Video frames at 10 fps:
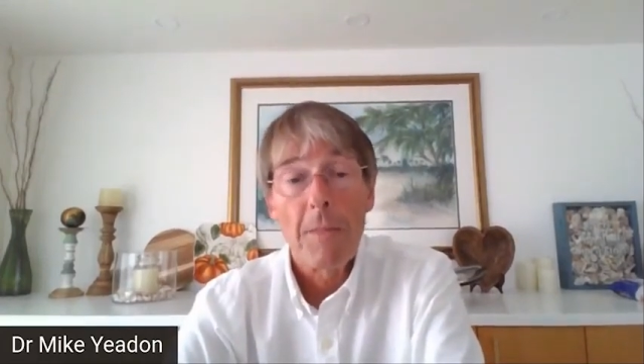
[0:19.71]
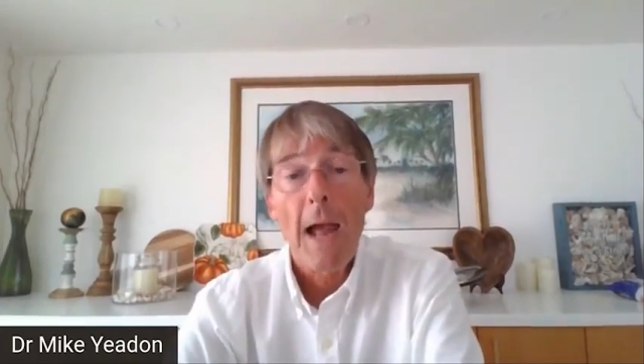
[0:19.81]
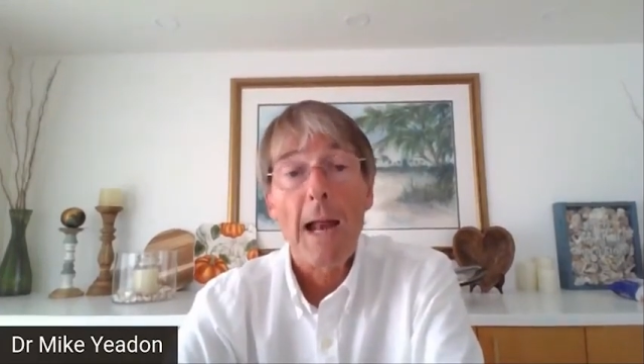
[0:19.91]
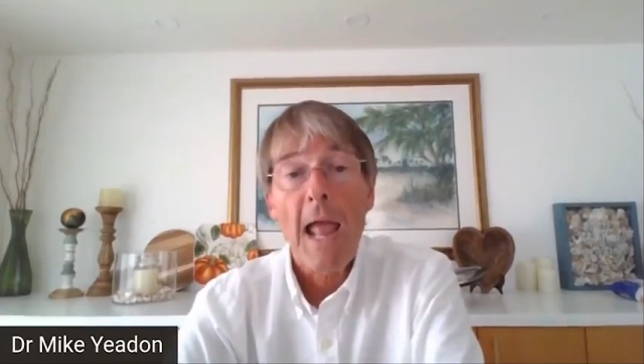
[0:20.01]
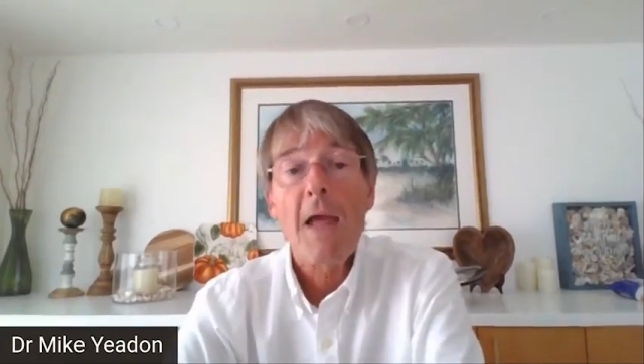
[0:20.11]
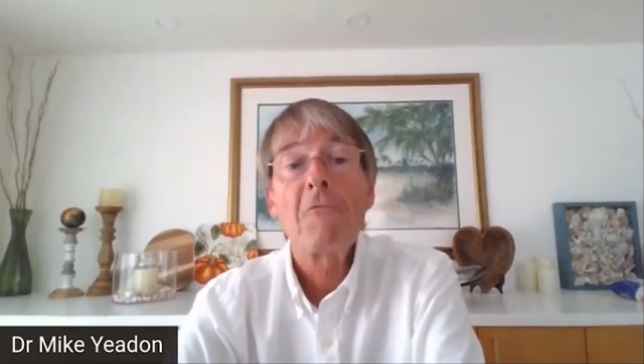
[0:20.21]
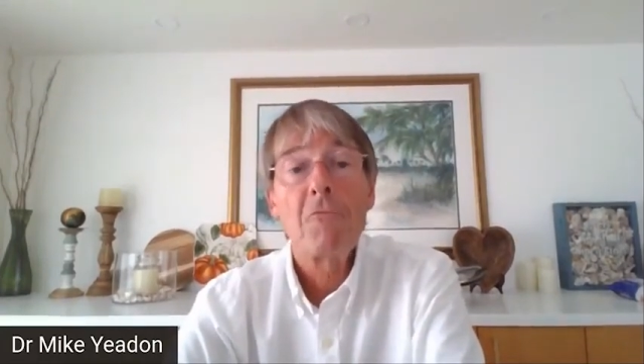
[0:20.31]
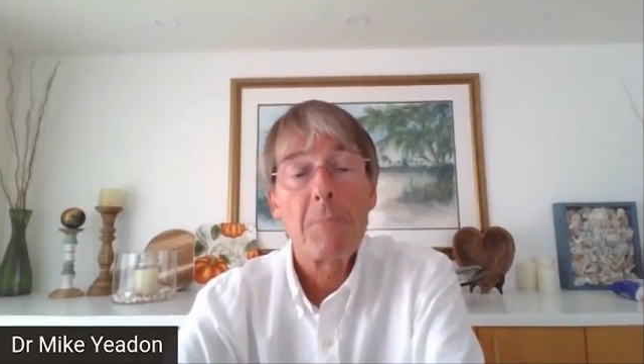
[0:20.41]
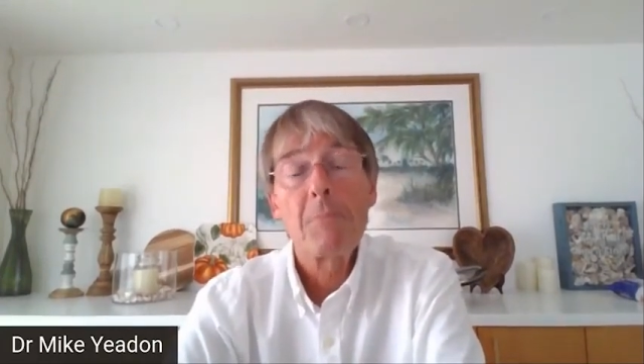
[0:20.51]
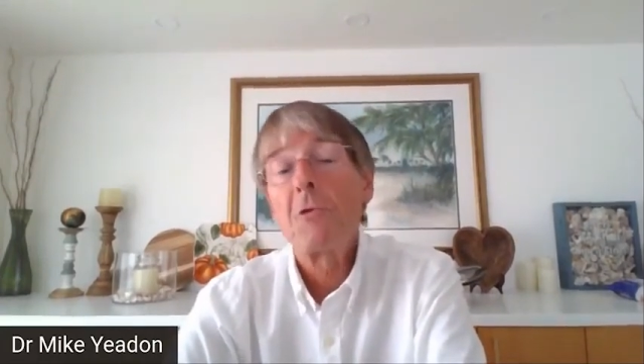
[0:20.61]
at
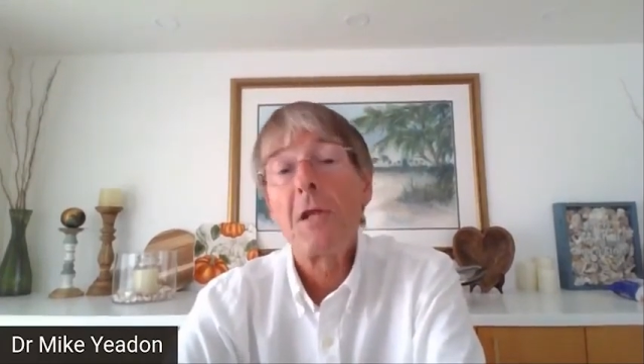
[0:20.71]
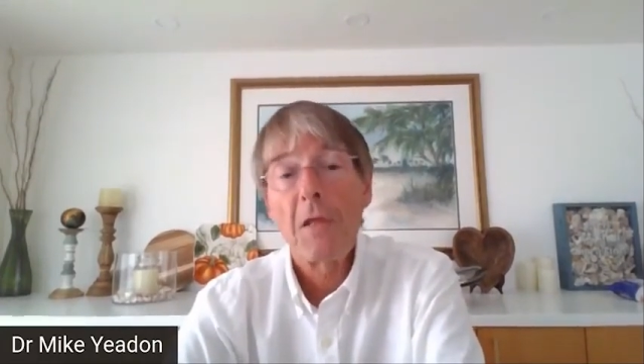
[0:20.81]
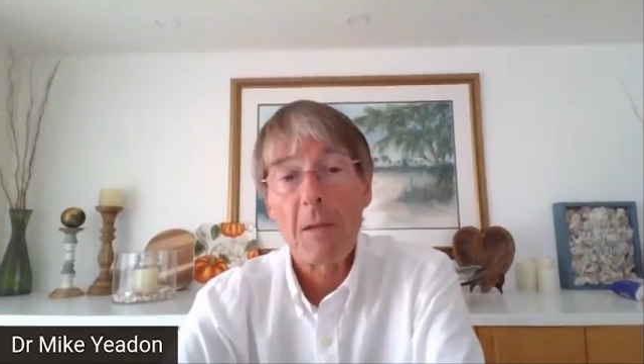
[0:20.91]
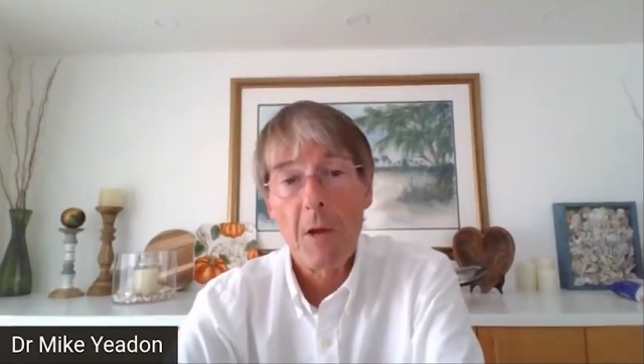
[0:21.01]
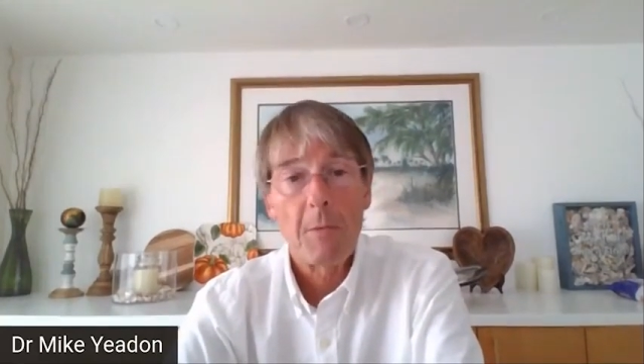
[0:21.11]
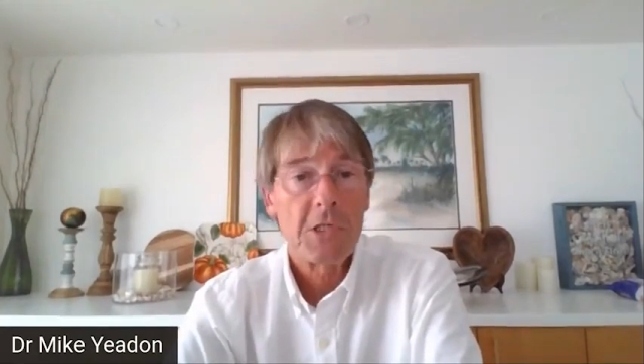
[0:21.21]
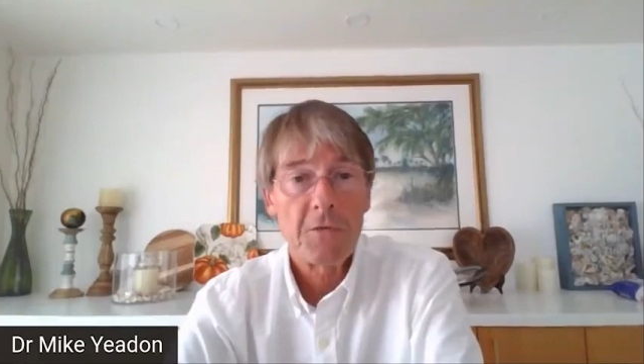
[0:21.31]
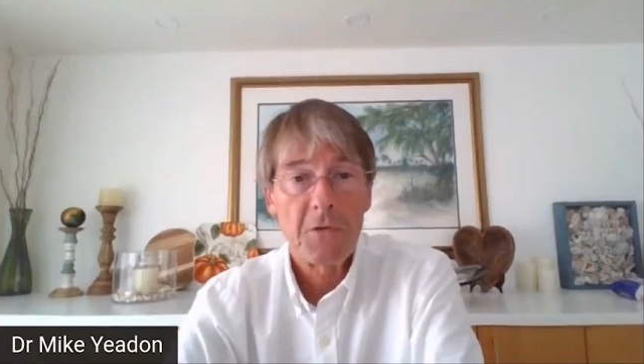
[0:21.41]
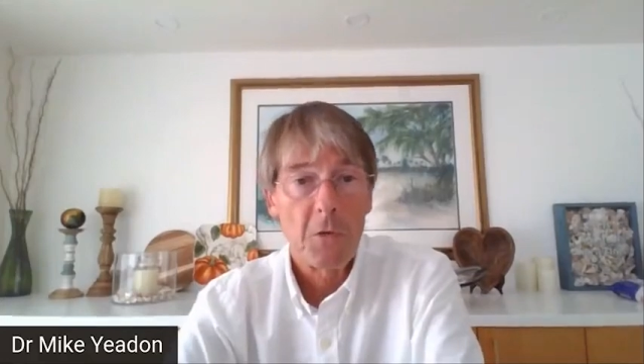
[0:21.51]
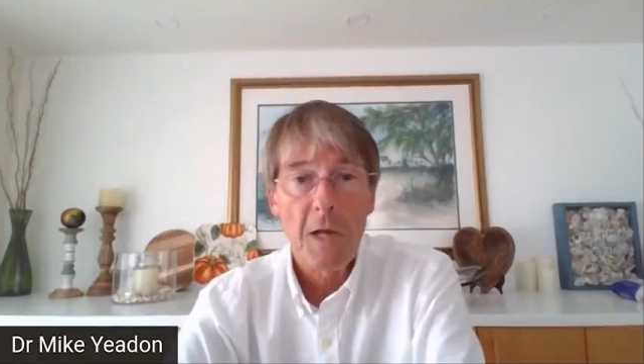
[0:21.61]
every breathing moment
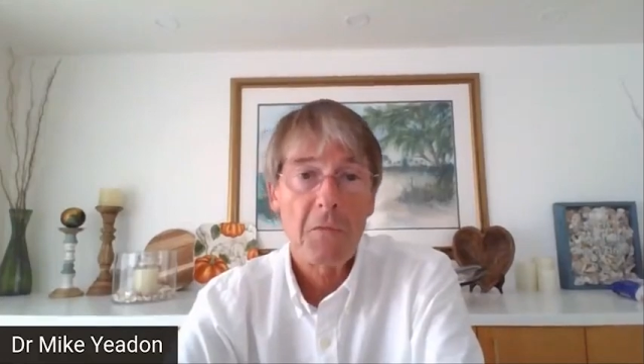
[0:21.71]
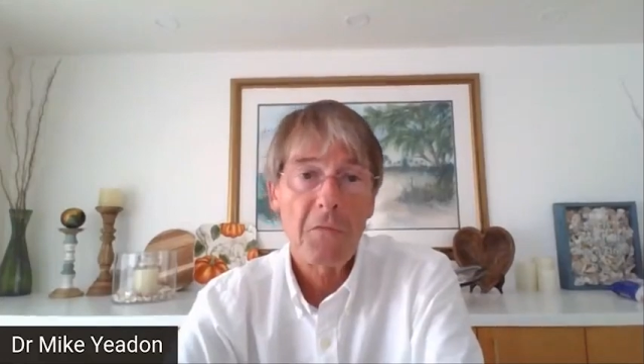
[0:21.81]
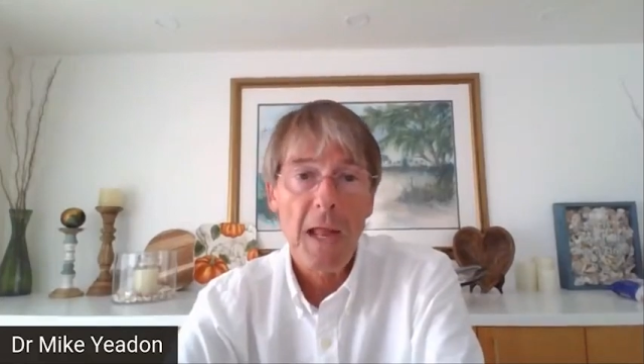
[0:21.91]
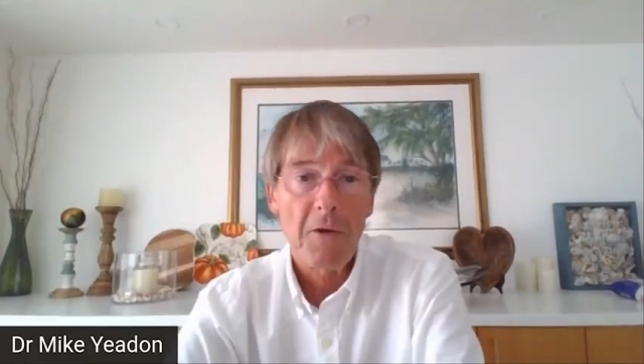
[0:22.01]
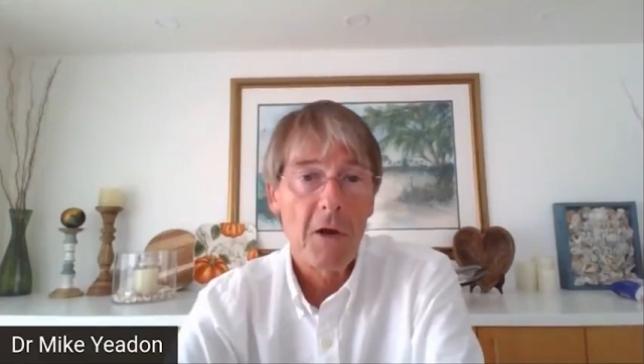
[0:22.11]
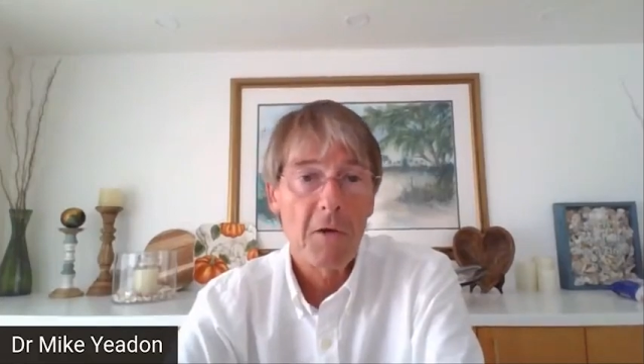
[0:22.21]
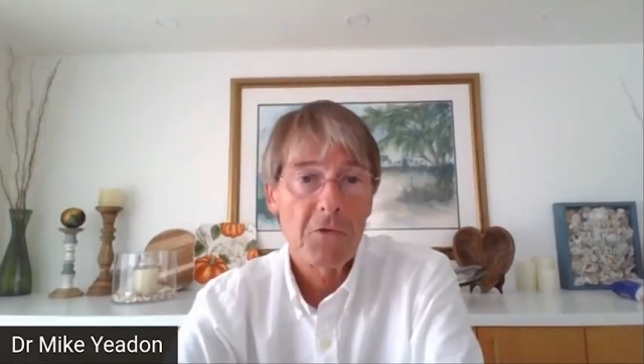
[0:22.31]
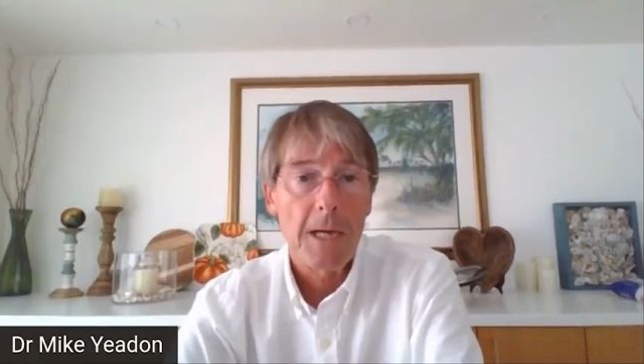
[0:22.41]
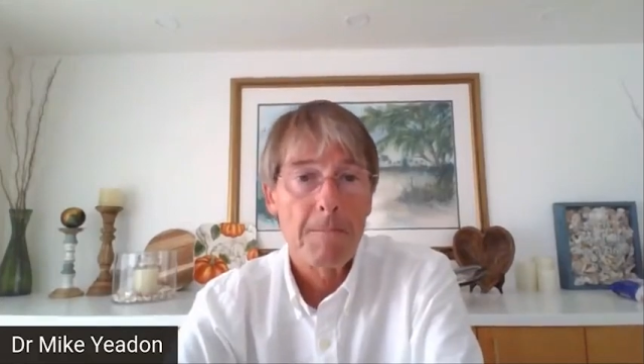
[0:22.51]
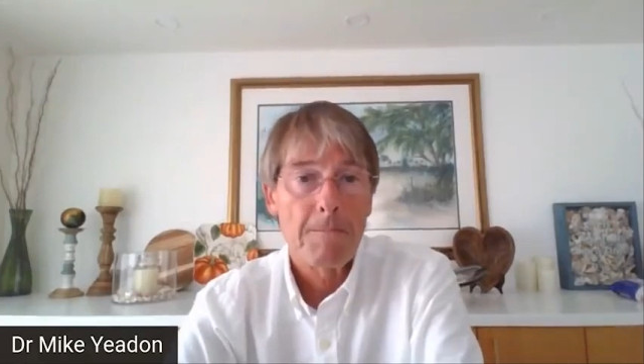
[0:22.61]
of your life thereafter.